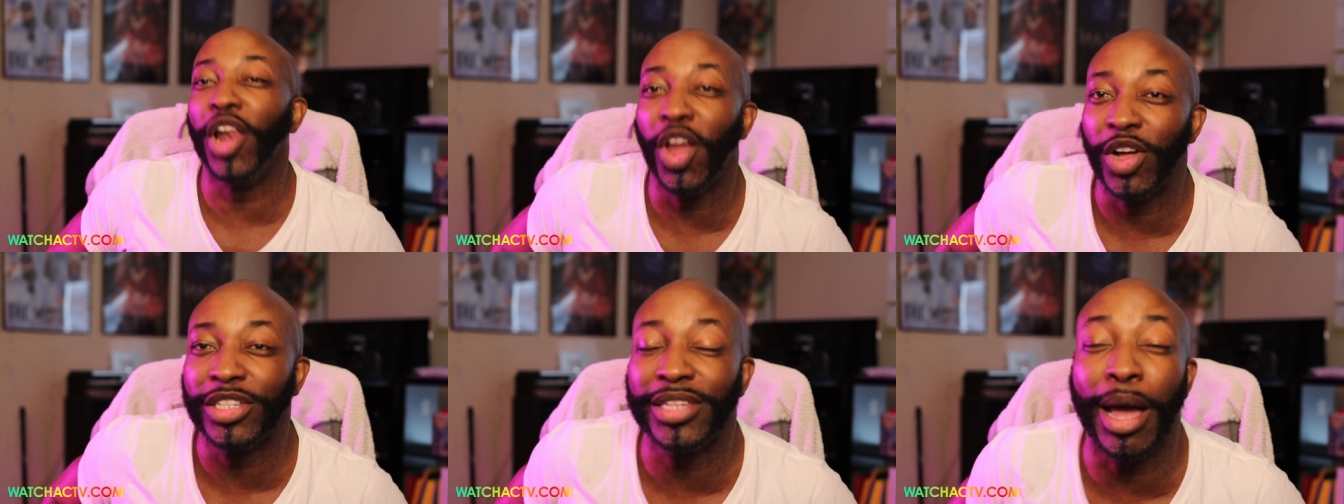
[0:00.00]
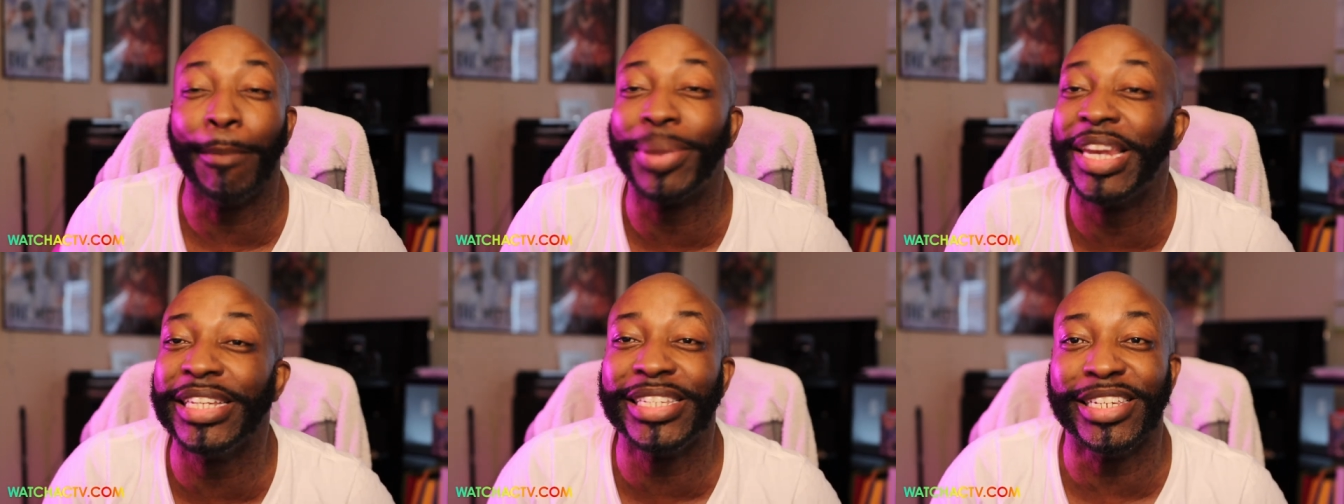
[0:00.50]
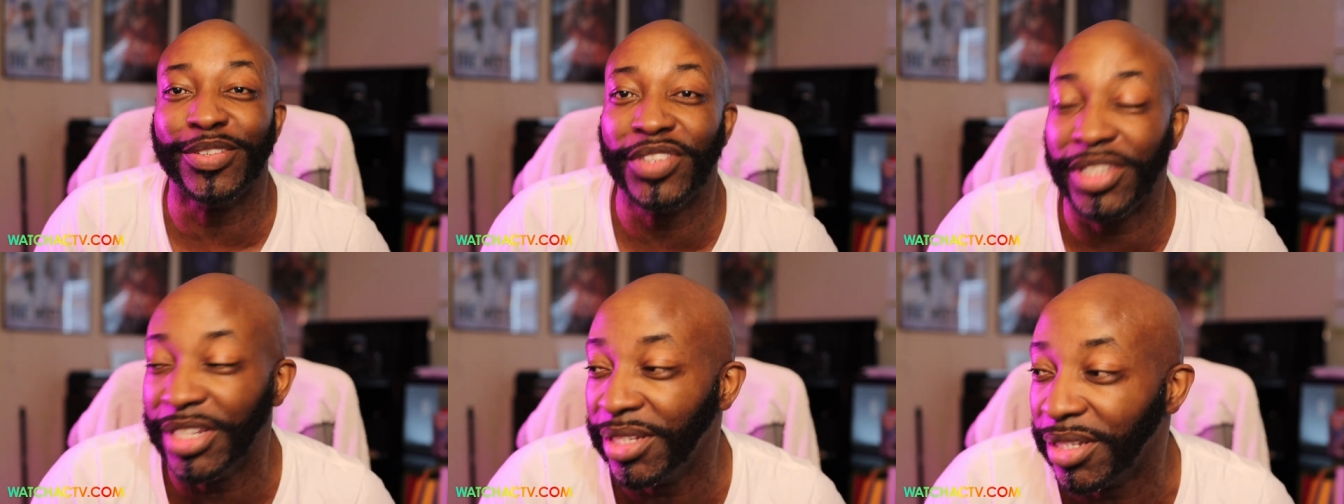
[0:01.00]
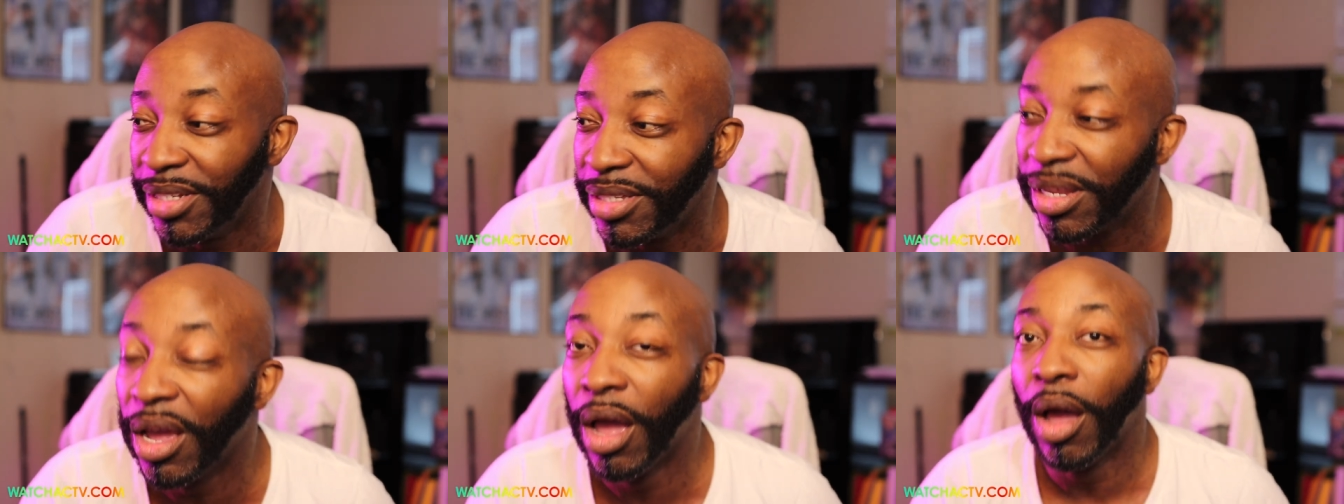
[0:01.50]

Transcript: long time, plenty of seasons.